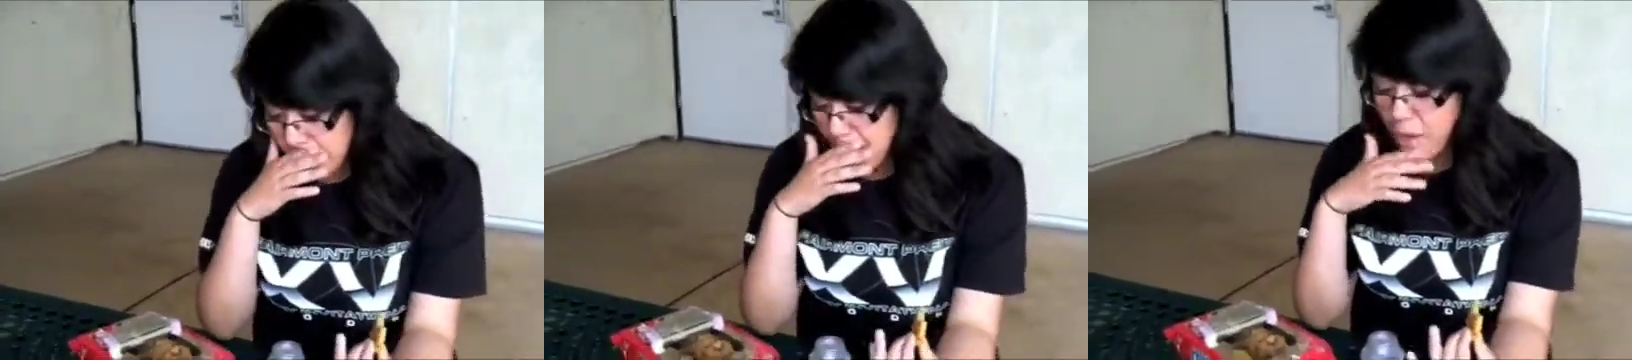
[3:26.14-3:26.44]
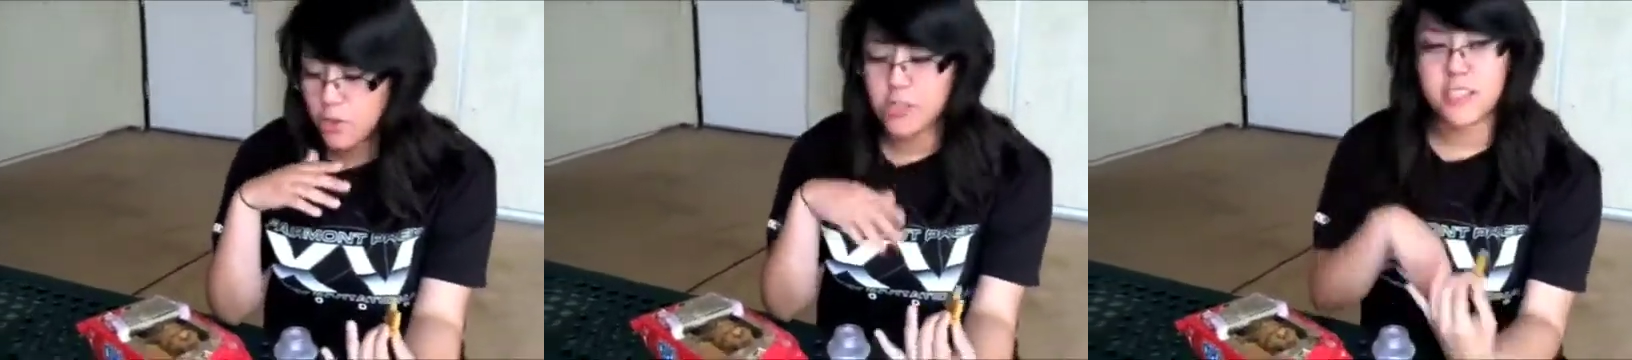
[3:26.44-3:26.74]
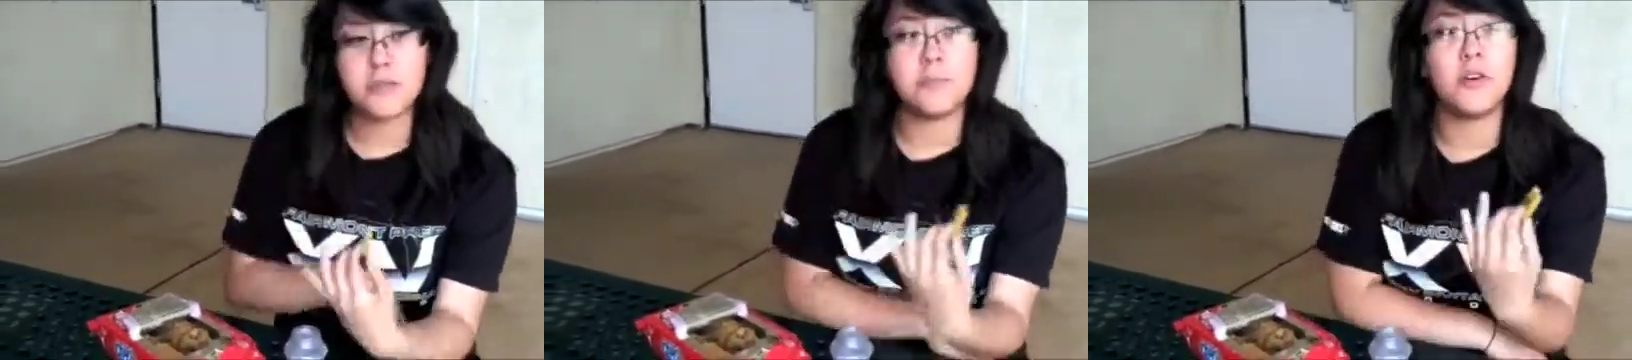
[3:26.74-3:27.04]
how
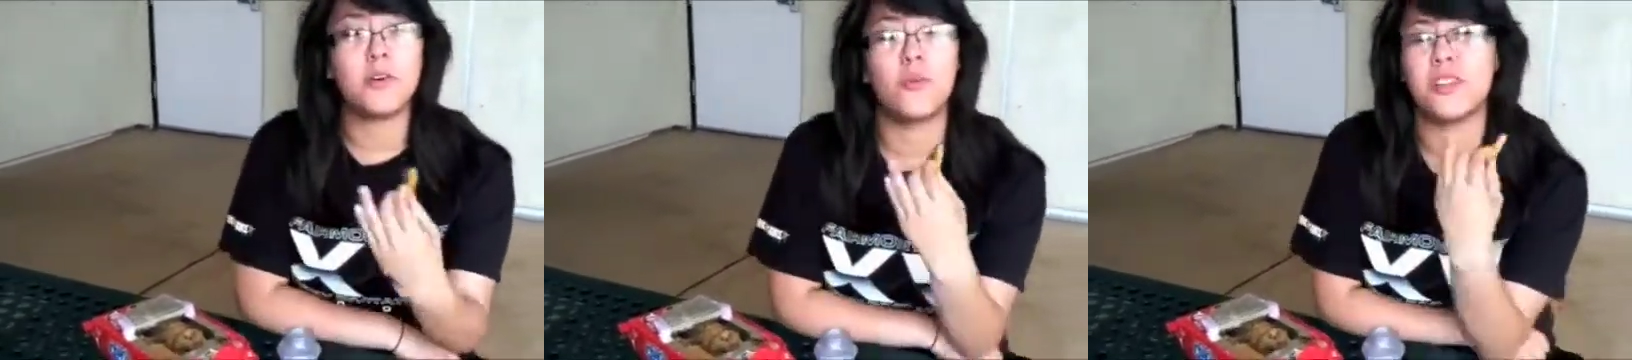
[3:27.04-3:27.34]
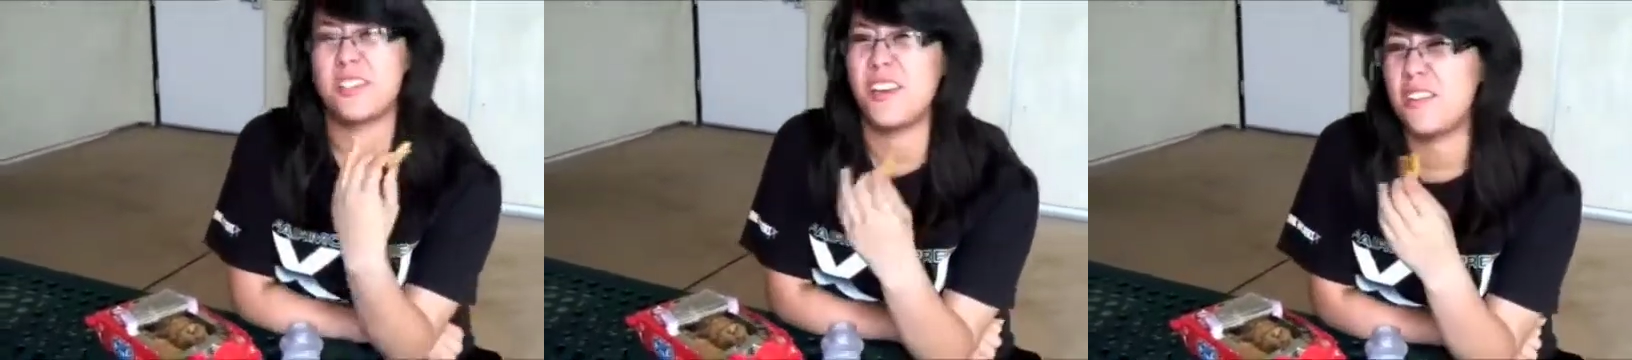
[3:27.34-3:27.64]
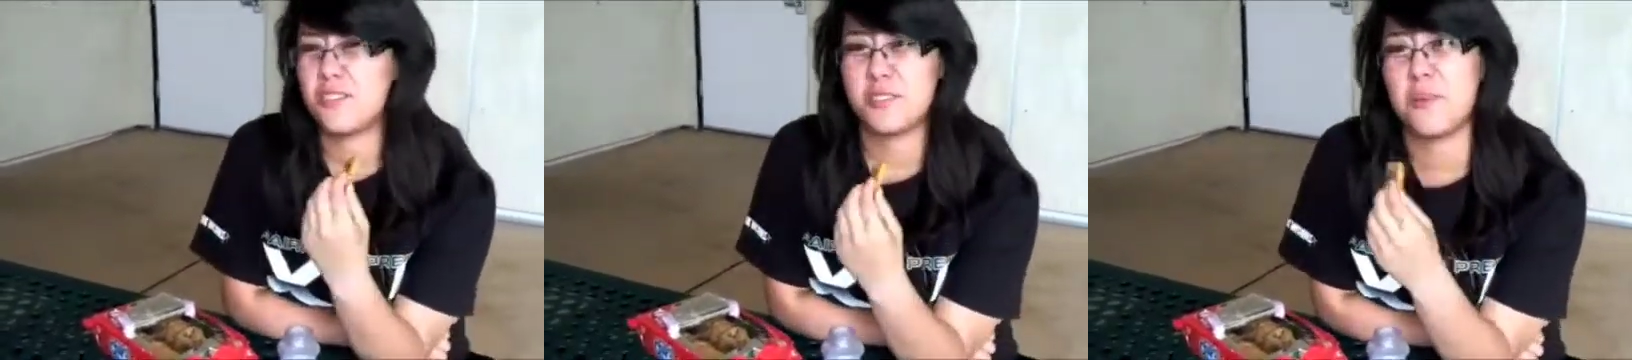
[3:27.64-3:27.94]
cookies and milk work
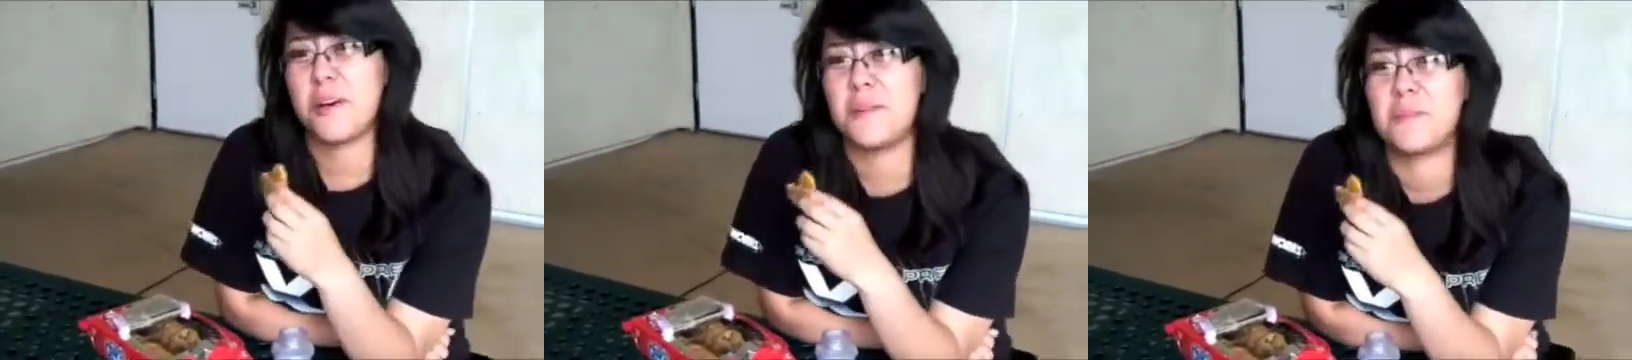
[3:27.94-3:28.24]
together so well.